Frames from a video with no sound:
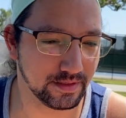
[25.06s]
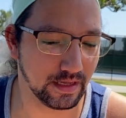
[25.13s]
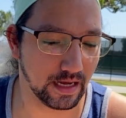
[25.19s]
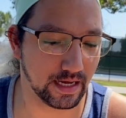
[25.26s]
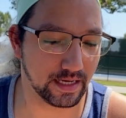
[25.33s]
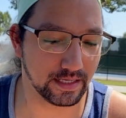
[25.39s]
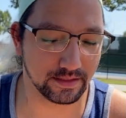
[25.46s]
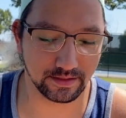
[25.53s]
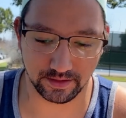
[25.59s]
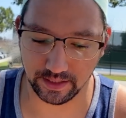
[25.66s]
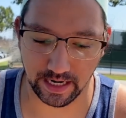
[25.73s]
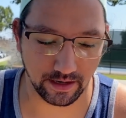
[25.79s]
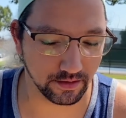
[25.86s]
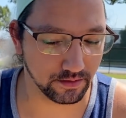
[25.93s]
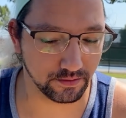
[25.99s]
Uh,
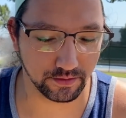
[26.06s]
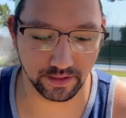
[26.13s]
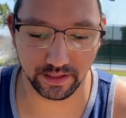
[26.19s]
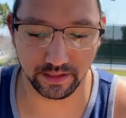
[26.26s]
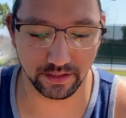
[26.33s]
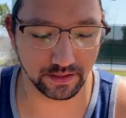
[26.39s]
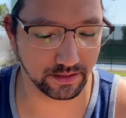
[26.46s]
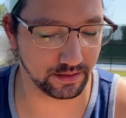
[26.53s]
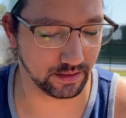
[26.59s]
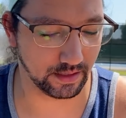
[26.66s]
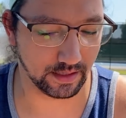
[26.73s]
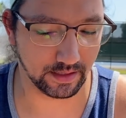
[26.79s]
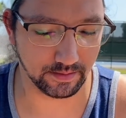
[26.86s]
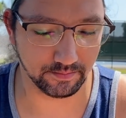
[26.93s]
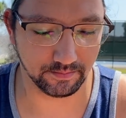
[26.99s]
tarot is
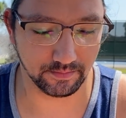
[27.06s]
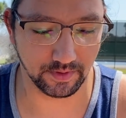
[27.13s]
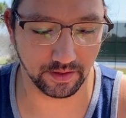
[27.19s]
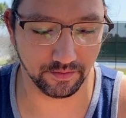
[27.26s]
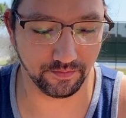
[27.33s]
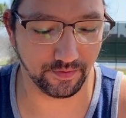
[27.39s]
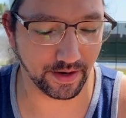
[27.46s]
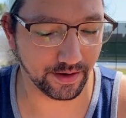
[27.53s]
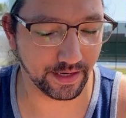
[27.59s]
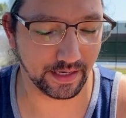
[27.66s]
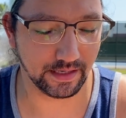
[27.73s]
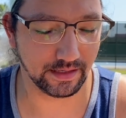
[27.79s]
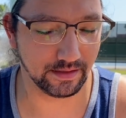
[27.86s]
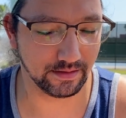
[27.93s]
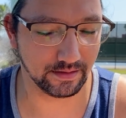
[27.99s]
um, a
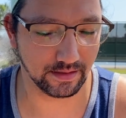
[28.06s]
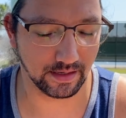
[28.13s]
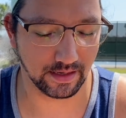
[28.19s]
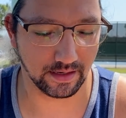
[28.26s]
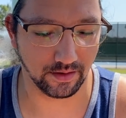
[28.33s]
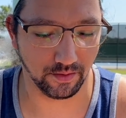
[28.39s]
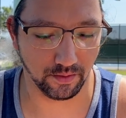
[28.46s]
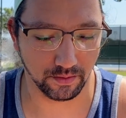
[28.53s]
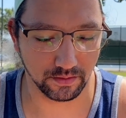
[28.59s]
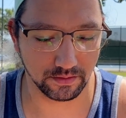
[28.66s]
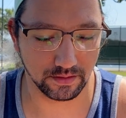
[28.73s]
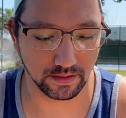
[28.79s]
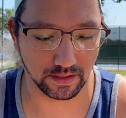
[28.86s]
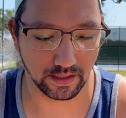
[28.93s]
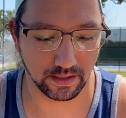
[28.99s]
very uh, old
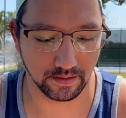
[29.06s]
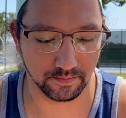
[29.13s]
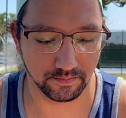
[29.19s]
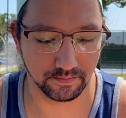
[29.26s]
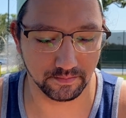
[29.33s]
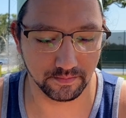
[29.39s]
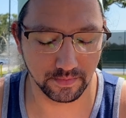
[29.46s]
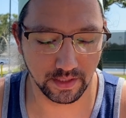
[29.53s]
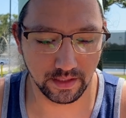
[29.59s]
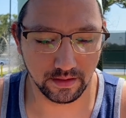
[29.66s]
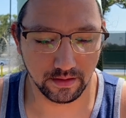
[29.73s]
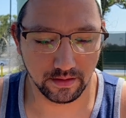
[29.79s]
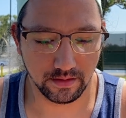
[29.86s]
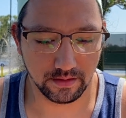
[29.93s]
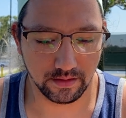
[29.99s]
um,
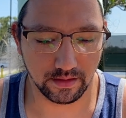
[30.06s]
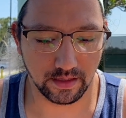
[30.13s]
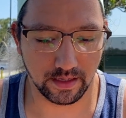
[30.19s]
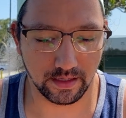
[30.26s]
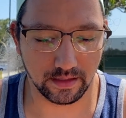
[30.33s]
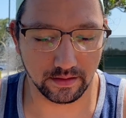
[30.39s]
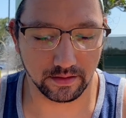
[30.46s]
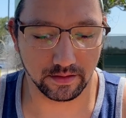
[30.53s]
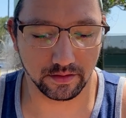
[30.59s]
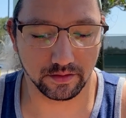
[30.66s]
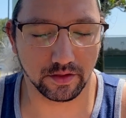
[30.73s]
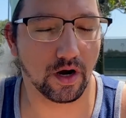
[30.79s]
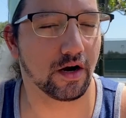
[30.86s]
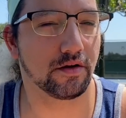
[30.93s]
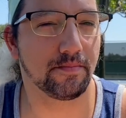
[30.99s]
uh,
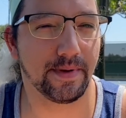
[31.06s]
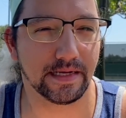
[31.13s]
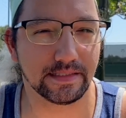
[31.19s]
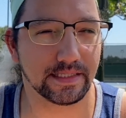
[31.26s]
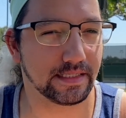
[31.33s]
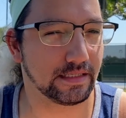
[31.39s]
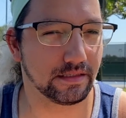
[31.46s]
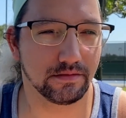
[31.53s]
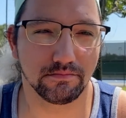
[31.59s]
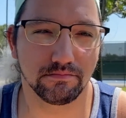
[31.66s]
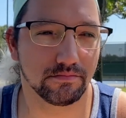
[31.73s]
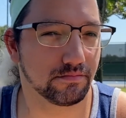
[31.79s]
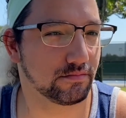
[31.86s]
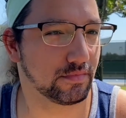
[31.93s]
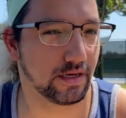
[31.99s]
cartomancy
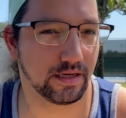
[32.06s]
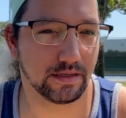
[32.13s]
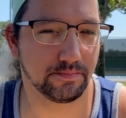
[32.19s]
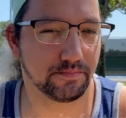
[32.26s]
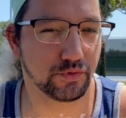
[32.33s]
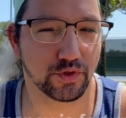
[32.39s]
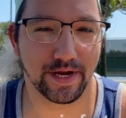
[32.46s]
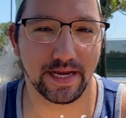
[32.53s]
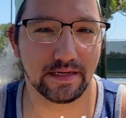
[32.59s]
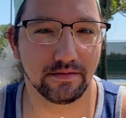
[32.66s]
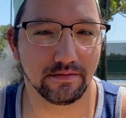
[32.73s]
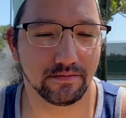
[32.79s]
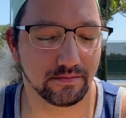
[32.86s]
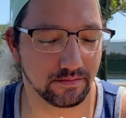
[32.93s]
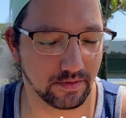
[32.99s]
um, trade.
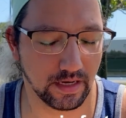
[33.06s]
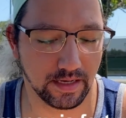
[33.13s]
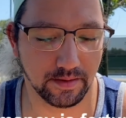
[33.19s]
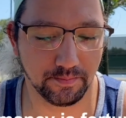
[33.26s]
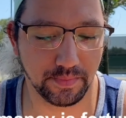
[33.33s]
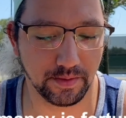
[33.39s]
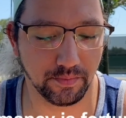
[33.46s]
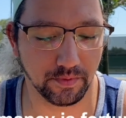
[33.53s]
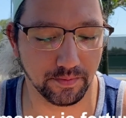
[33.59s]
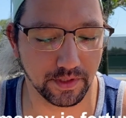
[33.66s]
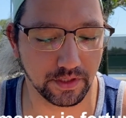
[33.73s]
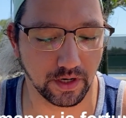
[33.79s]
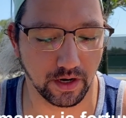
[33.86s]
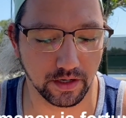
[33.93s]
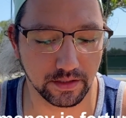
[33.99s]
Uh, people
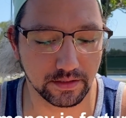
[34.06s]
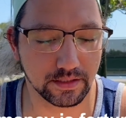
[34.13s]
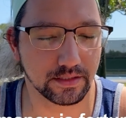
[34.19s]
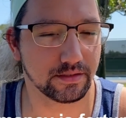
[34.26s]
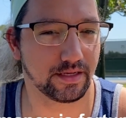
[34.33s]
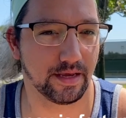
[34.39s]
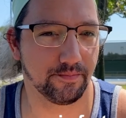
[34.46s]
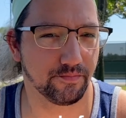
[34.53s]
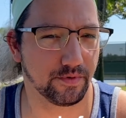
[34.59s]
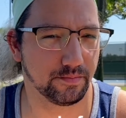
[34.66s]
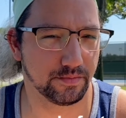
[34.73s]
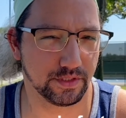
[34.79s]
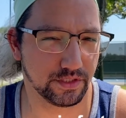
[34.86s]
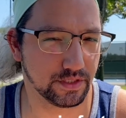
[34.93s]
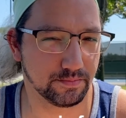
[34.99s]
read cards, came
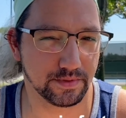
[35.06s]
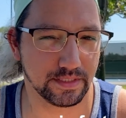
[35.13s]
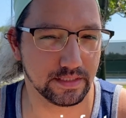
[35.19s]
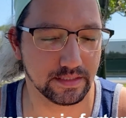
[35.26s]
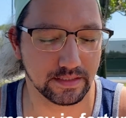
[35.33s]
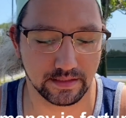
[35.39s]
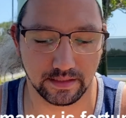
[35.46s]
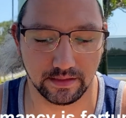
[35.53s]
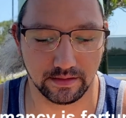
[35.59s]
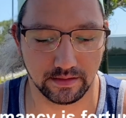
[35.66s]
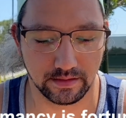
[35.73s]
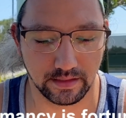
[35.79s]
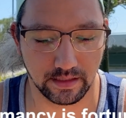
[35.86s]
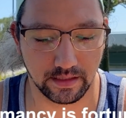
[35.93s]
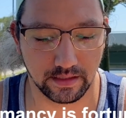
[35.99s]
from the gypsies,
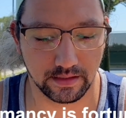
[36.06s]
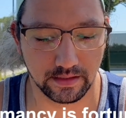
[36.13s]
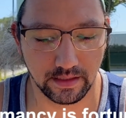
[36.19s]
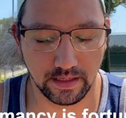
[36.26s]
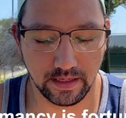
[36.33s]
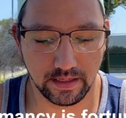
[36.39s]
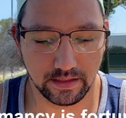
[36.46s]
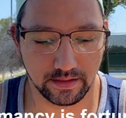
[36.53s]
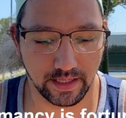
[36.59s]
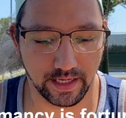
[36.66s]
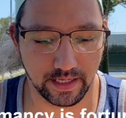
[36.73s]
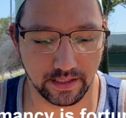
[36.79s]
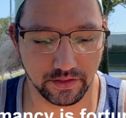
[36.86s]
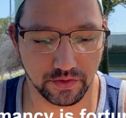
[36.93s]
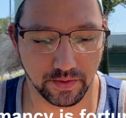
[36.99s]
and uh,
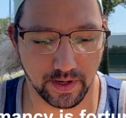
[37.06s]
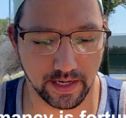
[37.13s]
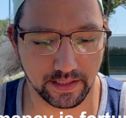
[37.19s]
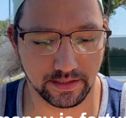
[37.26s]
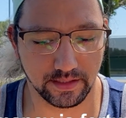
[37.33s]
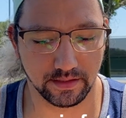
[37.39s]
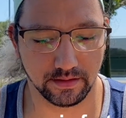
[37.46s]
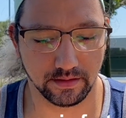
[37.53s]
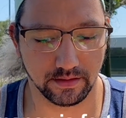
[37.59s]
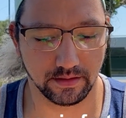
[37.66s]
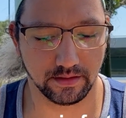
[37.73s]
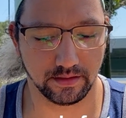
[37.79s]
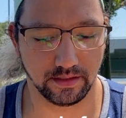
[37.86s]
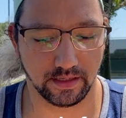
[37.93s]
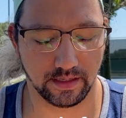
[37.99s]
they try
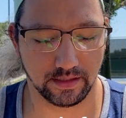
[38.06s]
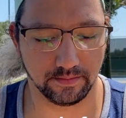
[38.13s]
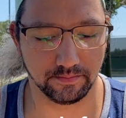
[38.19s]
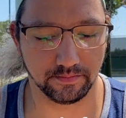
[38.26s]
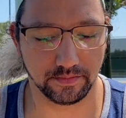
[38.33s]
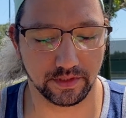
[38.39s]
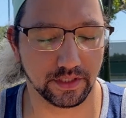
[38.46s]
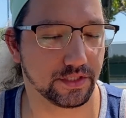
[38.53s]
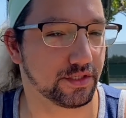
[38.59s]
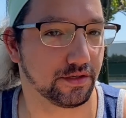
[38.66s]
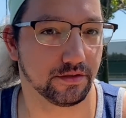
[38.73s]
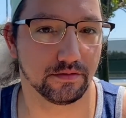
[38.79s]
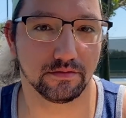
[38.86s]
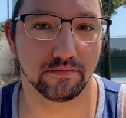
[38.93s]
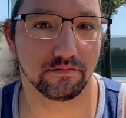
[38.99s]
to um,
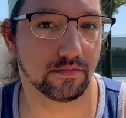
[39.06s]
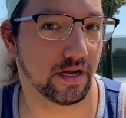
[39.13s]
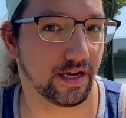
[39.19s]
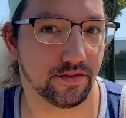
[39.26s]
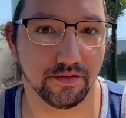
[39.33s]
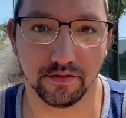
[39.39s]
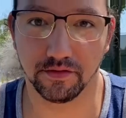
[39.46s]
discern either